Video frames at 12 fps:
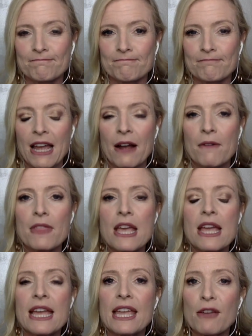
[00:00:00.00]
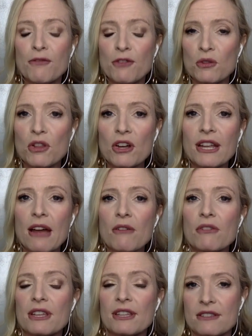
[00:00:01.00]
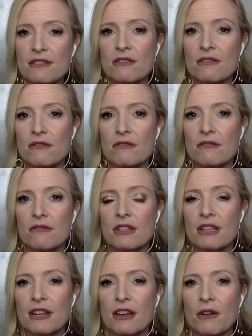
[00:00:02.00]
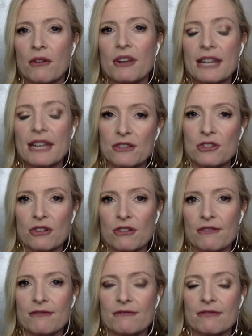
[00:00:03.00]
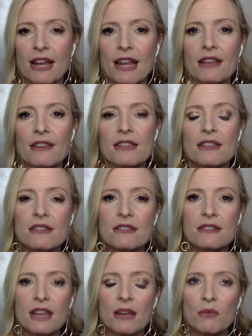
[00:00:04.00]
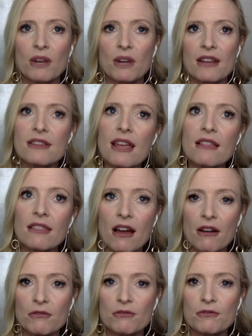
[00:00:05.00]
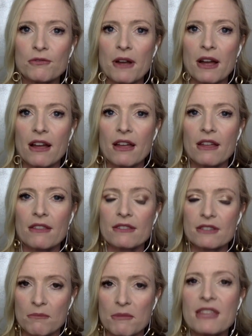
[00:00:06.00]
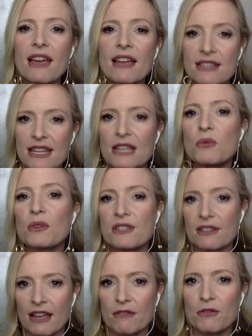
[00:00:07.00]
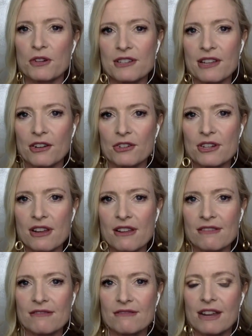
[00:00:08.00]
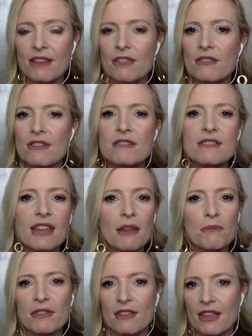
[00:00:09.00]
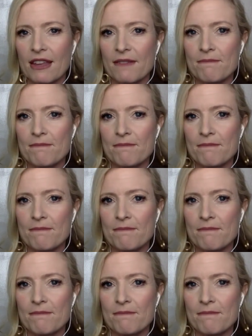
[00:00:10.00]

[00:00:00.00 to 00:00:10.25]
Now, if you look out into, nature, right? And when I say love, to me, that's equal to life force energy, right? They're the same thing.